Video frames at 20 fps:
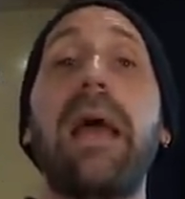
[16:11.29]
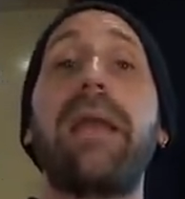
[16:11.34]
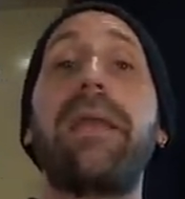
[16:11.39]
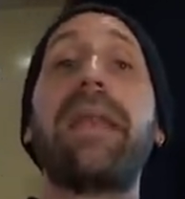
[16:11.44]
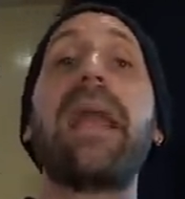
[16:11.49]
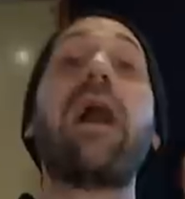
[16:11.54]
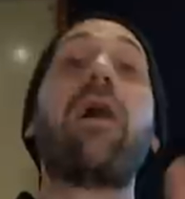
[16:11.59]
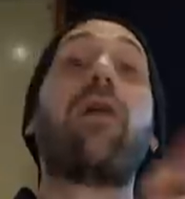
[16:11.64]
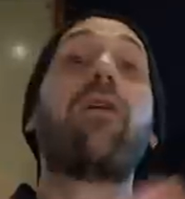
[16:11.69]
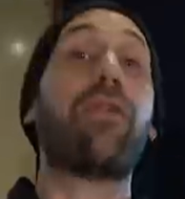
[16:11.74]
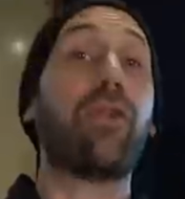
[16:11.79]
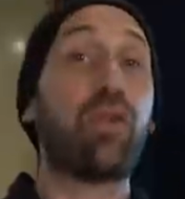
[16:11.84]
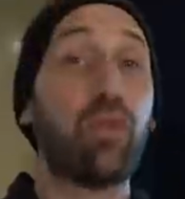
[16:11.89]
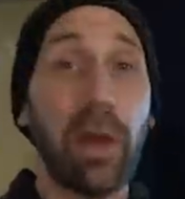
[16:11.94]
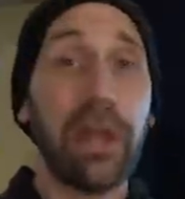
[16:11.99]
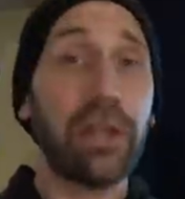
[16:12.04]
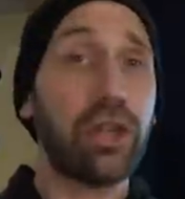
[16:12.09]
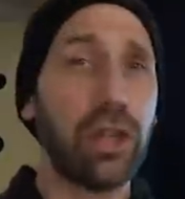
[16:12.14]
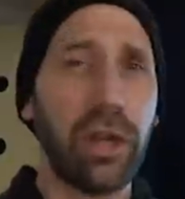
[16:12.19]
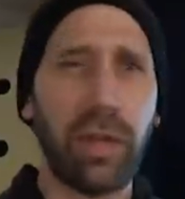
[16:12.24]
Now, the
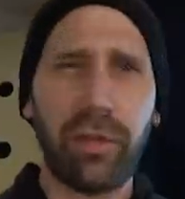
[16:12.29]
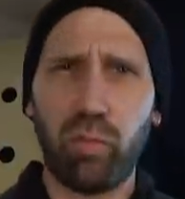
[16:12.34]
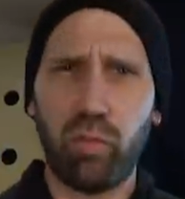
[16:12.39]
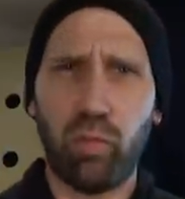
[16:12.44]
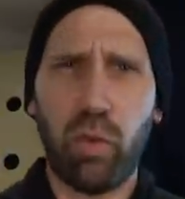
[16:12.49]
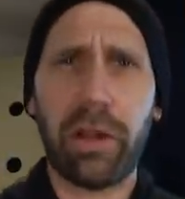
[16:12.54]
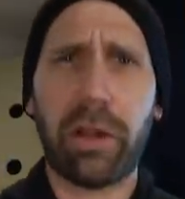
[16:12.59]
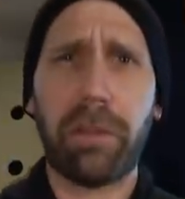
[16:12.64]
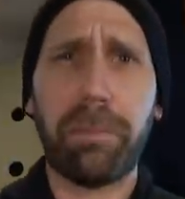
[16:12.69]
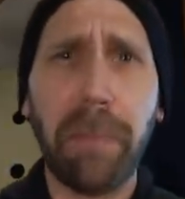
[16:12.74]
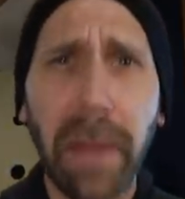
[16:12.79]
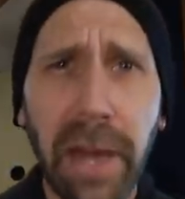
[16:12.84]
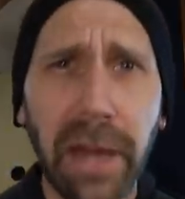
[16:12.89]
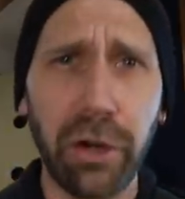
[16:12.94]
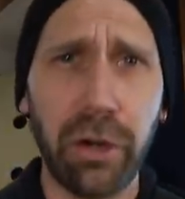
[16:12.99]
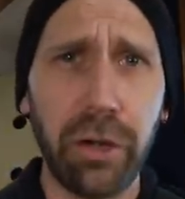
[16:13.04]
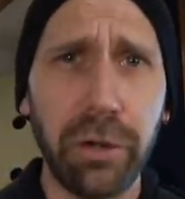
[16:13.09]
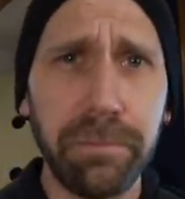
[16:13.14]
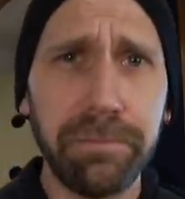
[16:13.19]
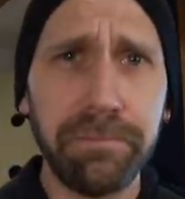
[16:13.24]
question is, what's
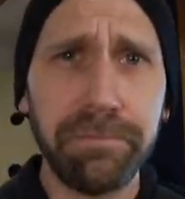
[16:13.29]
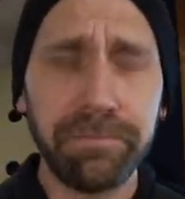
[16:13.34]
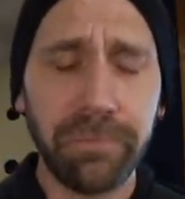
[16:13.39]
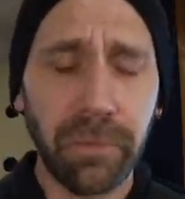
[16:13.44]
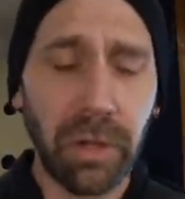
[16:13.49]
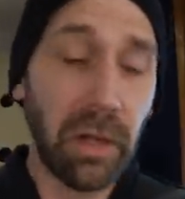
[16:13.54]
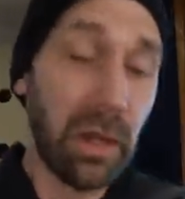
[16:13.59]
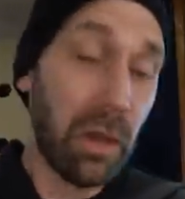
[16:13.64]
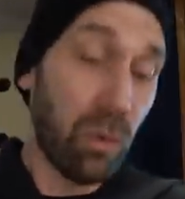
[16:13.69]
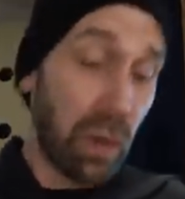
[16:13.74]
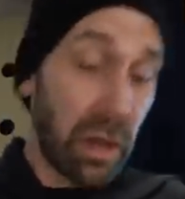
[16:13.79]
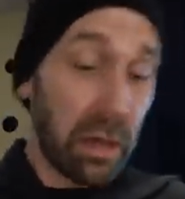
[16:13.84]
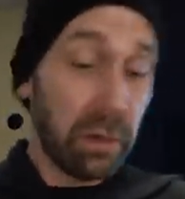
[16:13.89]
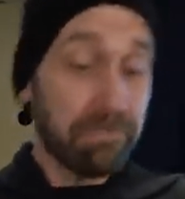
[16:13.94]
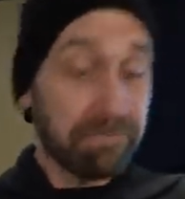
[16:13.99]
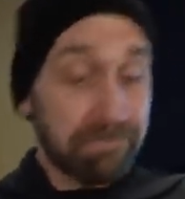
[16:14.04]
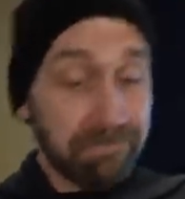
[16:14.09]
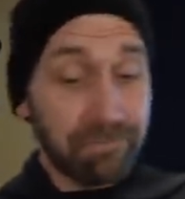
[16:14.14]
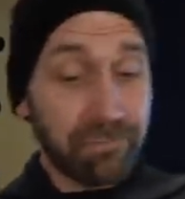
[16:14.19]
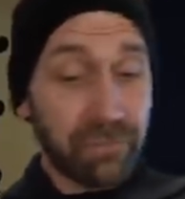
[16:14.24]
better?
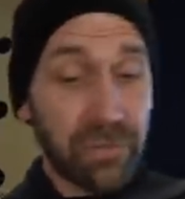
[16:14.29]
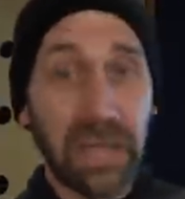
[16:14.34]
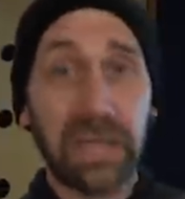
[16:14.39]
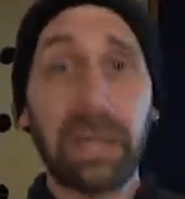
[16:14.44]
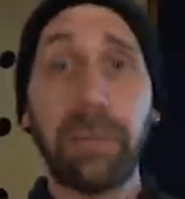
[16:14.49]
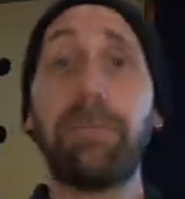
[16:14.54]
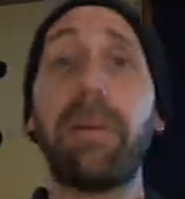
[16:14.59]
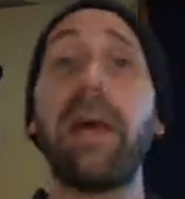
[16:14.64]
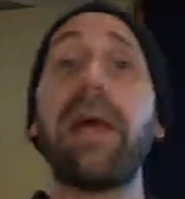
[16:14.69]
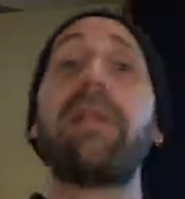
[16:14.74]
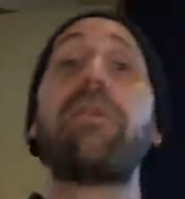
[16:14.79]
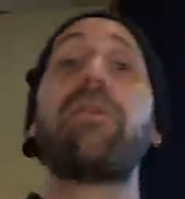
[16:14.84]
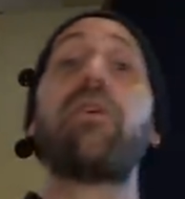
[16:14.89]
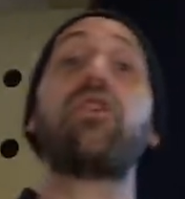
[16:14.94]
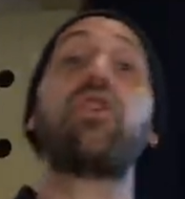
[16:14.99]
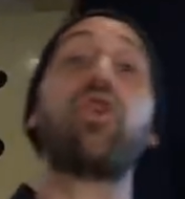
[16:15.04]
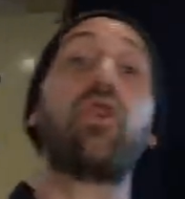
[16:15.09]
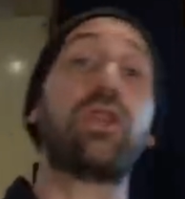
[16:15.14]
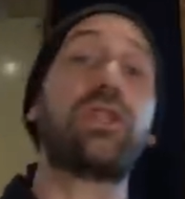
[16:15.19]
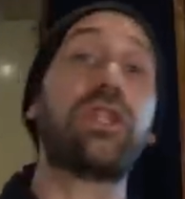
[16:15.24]
Well, that depends
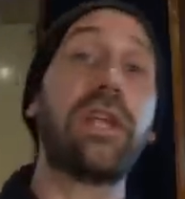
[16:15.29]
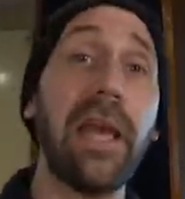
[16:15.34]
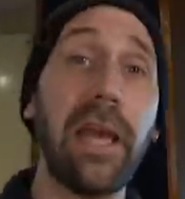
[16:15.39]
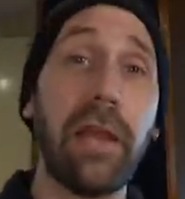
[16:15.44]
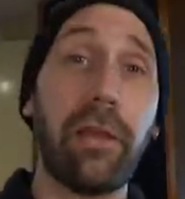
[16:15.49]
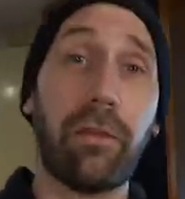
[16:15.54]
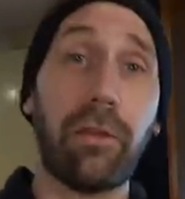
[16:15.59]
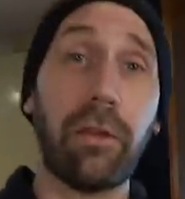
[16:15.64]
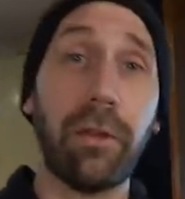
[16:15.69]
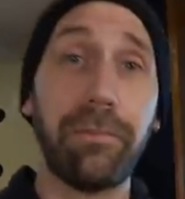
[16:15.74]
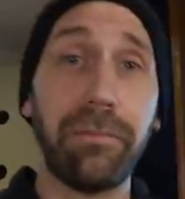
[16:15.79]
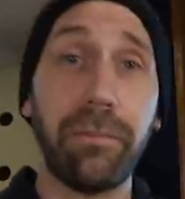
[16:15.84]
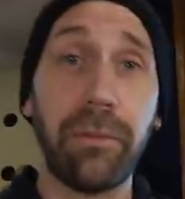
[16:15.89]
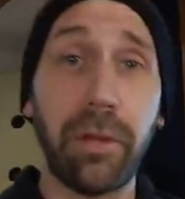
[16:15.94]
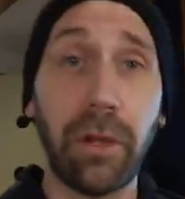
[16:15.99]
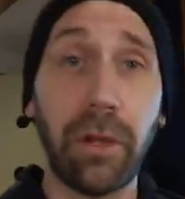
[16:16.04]
on your taste.